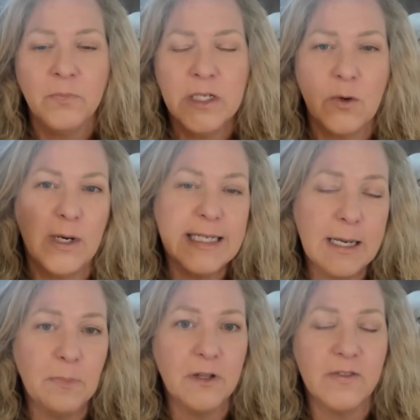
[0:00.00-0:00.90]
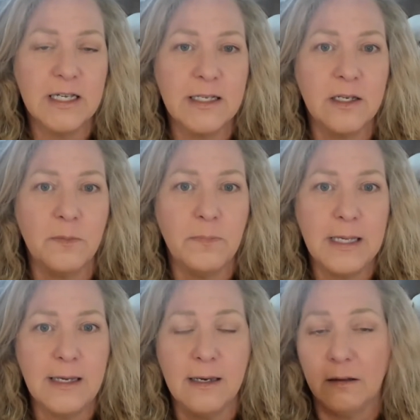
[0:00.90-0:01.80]
So an example of this could
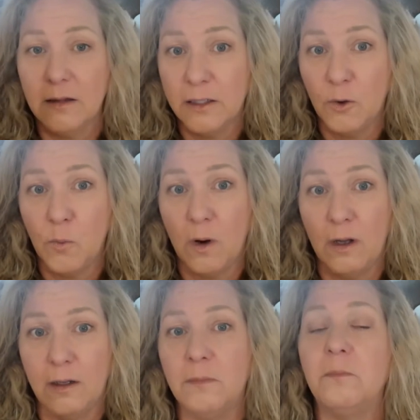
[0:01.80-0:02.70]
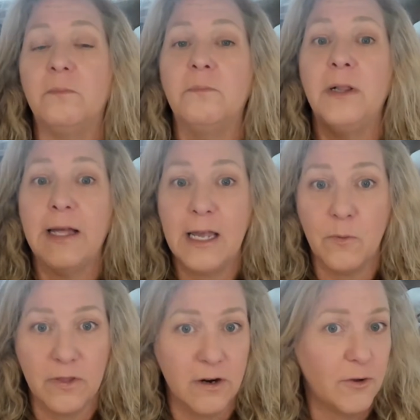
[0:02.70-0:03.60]
be a little one playing
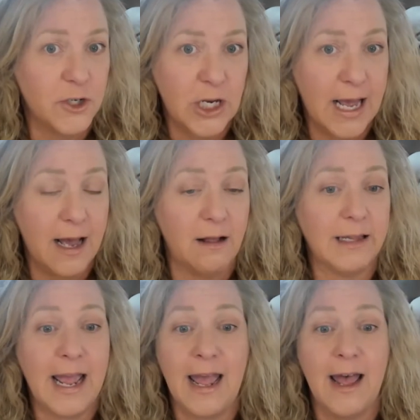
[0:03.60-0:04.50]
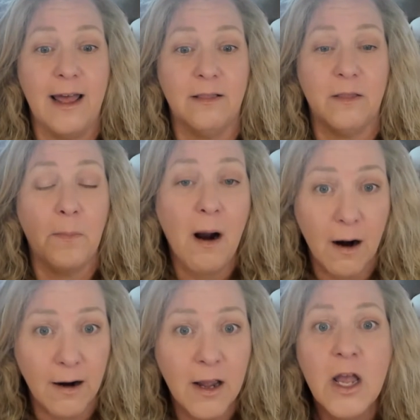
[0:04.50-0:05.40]
with another child at the park.